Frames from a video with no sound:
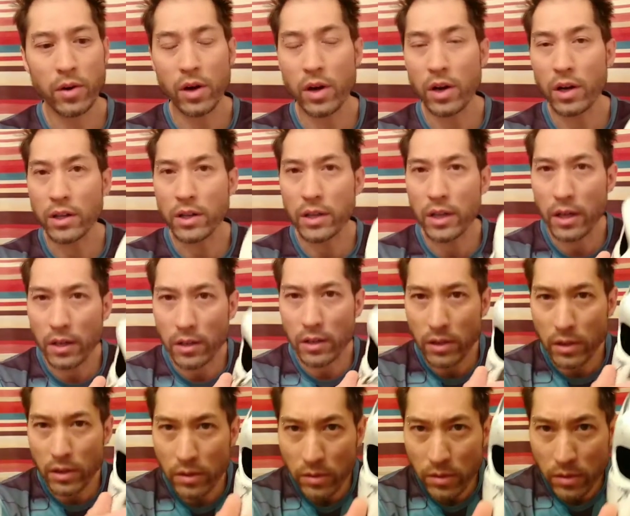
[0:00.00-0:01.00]

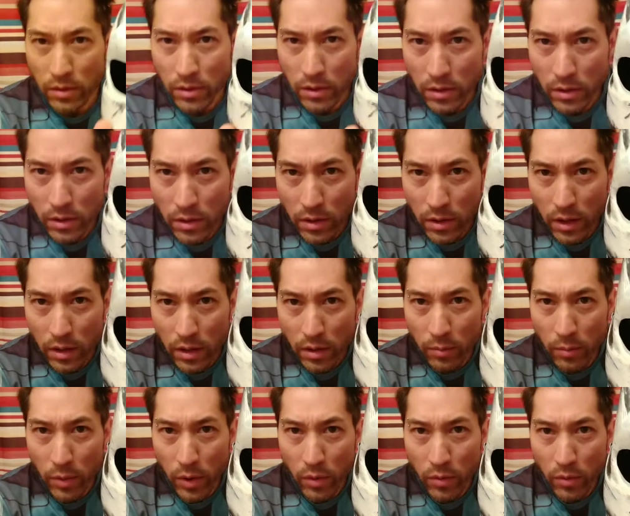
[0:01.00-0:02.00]
yellow, kind
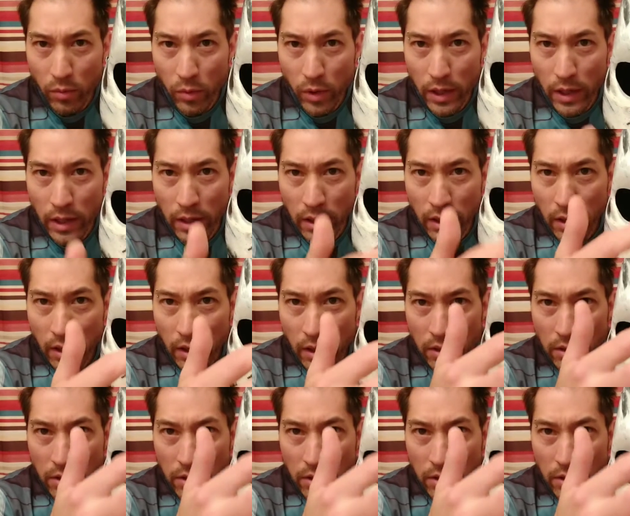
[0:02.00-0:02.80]
of bone white,